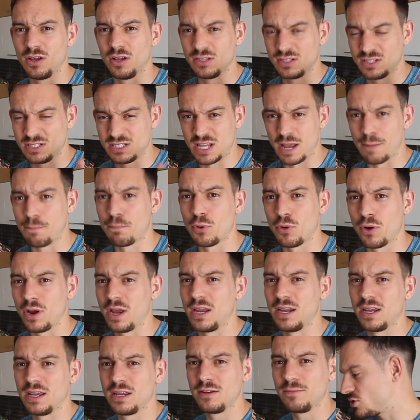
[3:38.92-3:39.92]

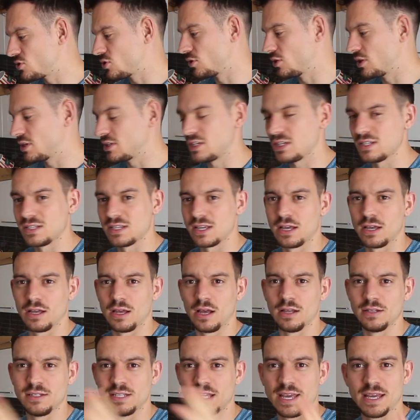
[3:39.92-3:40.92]
separated. So this is
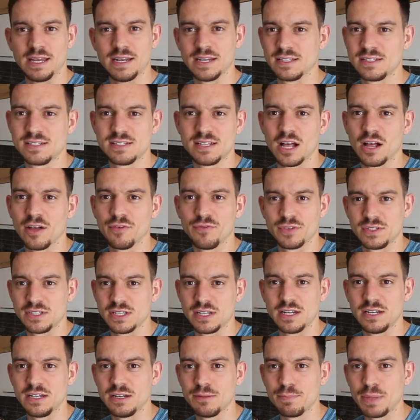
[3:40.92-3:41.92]
a day in itself. It's an
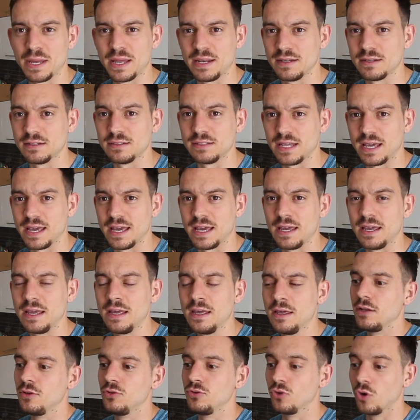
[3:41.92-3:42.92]
independent day.
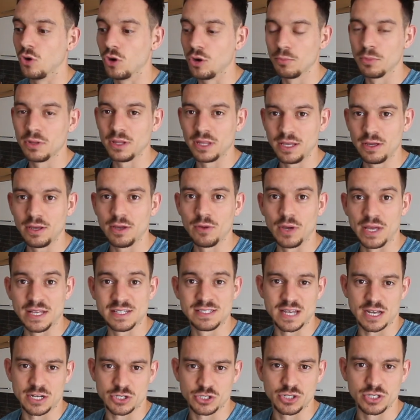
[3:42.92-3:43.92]
Normally, it's
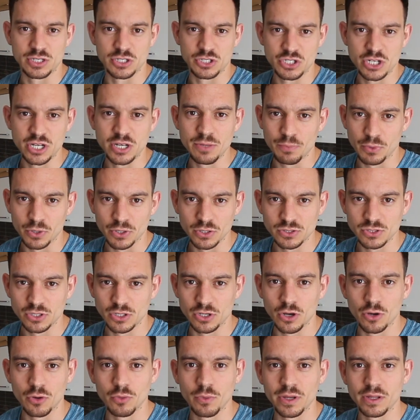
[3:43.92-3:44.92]
actually cheaper to
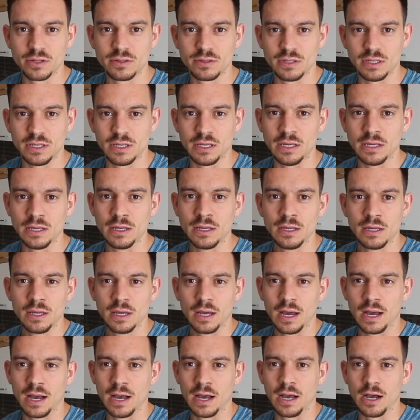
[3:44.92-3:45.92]
go with the
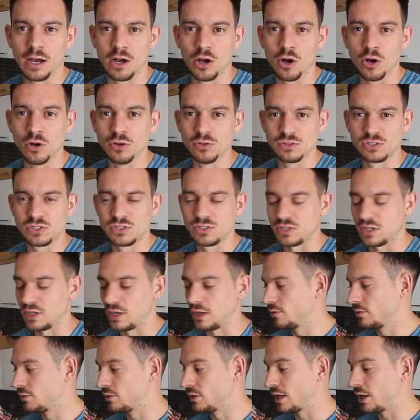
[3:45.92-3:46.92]
oats
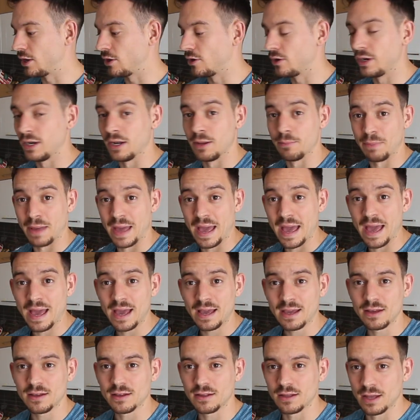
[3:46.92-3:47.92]
that are in a
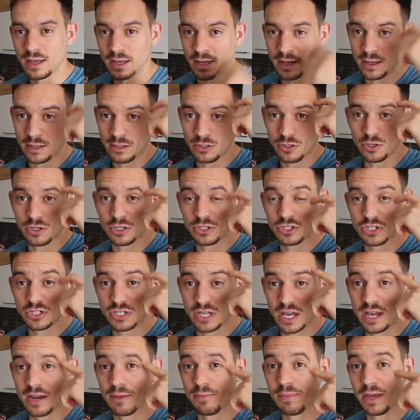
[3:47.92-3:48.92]
bag, and you can just
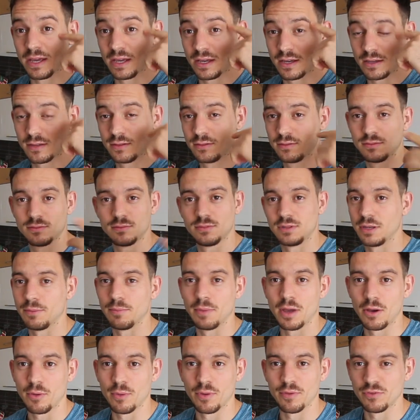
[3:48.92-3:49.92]
kind of make them
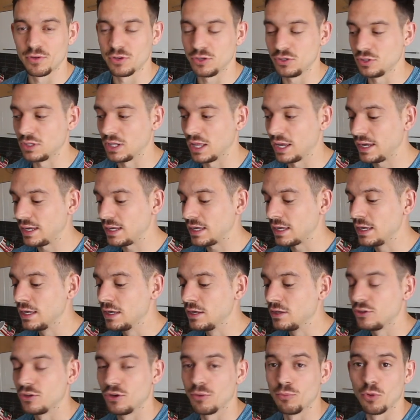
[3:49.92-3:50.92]
however you like.
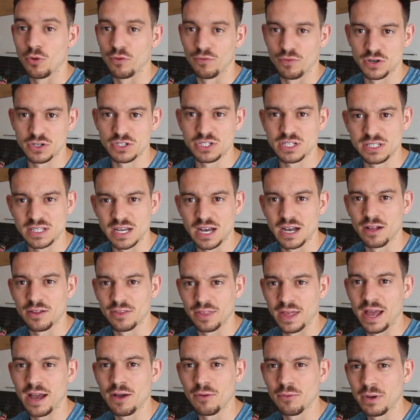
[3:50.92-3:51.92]
They're more versatile
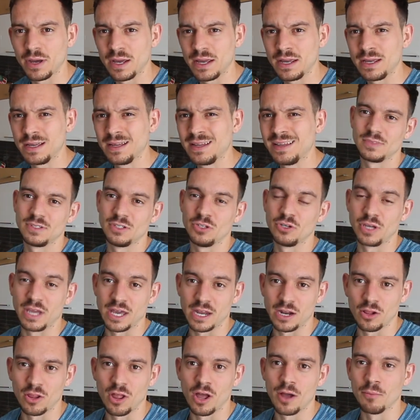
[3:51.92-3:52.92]
that way. You get
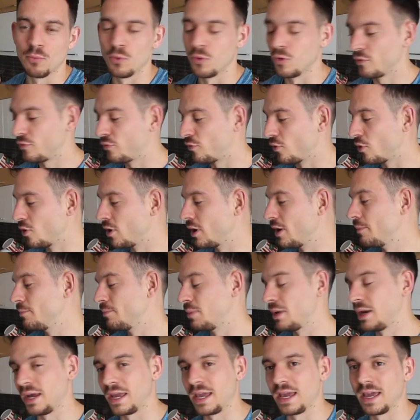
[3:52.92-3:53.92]
a lot more for it,
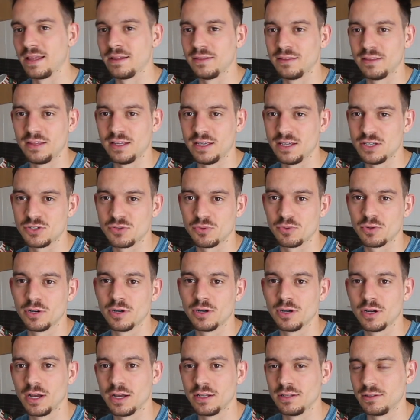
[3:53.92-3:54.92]
but again, these
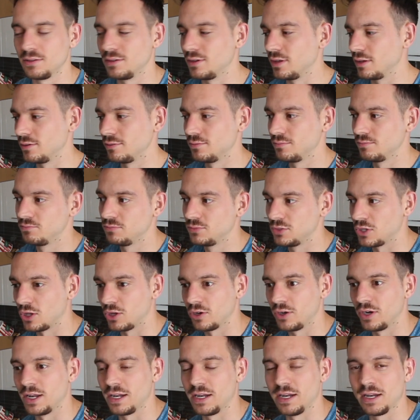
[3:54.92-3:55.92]
were
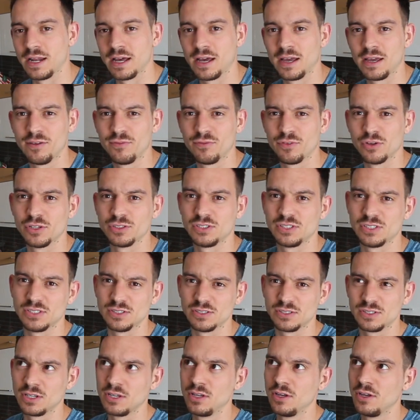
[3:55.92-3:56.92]
$1.99
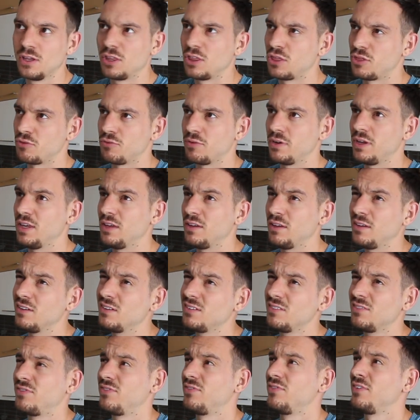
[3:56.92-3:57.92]
versus
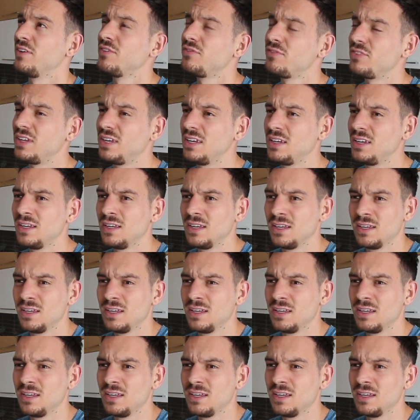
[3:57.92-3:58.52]
$3.50.